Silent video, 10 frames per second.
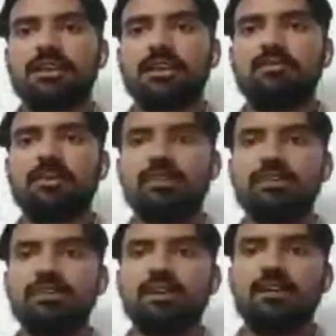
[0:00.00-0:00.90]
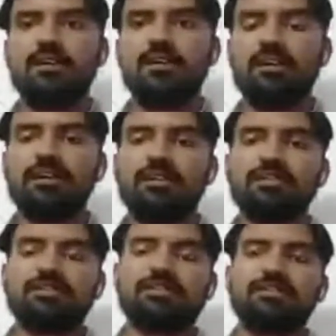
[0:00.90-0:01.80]
given under
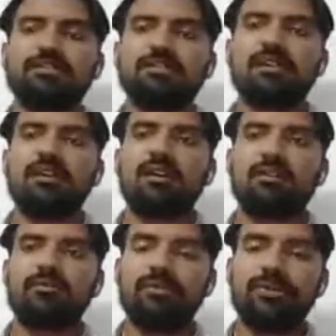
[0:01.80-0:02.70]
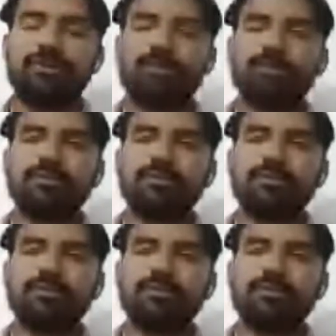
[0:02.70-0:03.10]
this video.